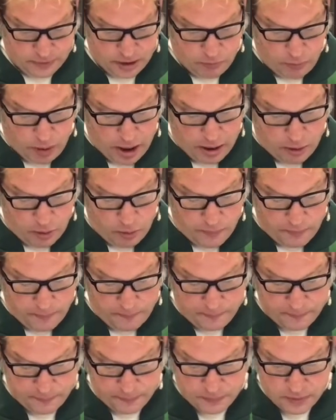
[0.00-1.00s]
Well,
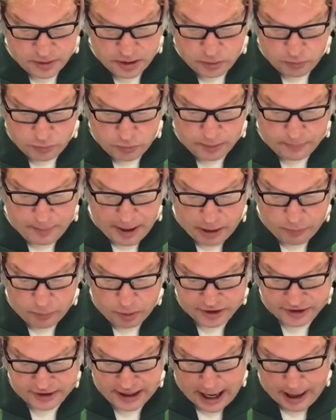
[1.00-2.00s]
what about what
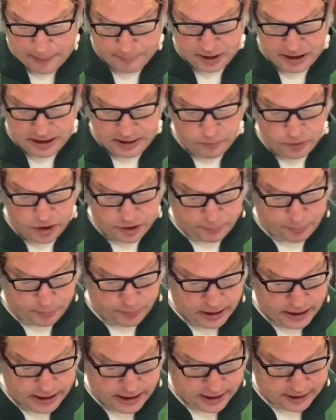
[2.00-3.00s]
is happening with
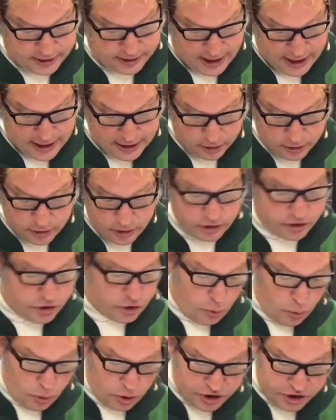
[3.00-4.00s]
Breonna Taylor or
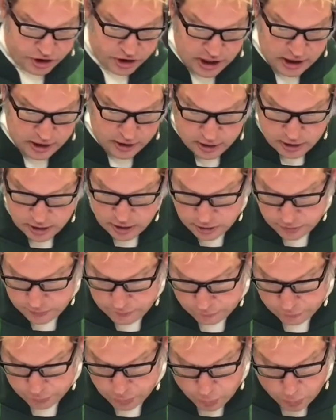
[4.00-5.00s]
George
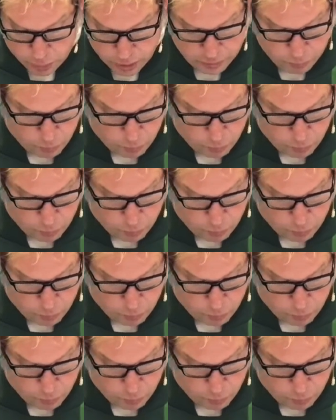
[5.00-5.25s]
Floyd?